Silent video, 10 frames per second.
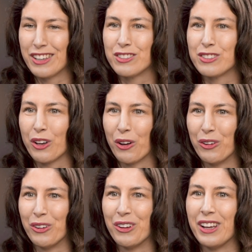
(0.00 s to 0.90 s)

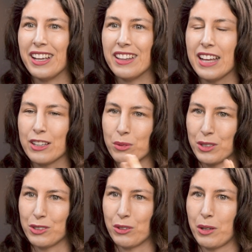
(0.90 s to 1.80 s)
So that's what
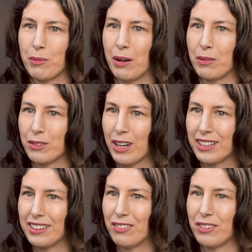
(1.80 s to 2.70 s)
you're talking about with
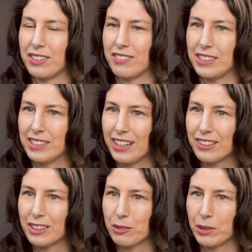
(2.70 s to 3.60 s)
greater levels of
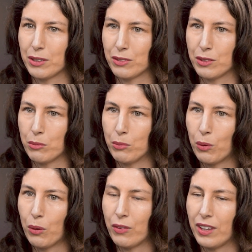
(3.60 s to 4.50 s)
integrity, because the
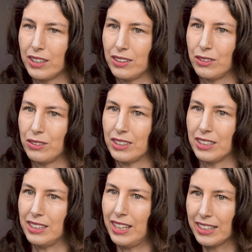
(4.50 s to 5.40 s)
more that you
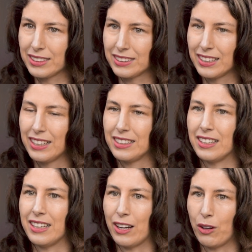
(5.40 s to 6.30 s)
connect
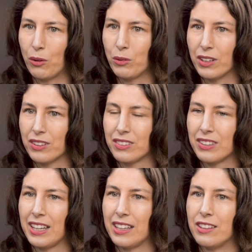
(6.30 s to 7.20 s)
to that wholeness,
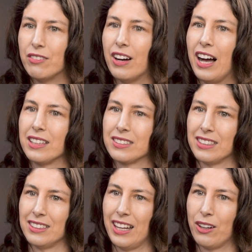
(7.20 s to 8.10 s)
the
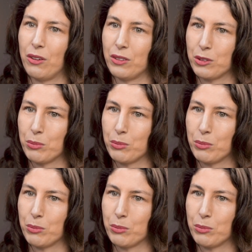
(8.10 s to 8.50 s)
vaster that wholeness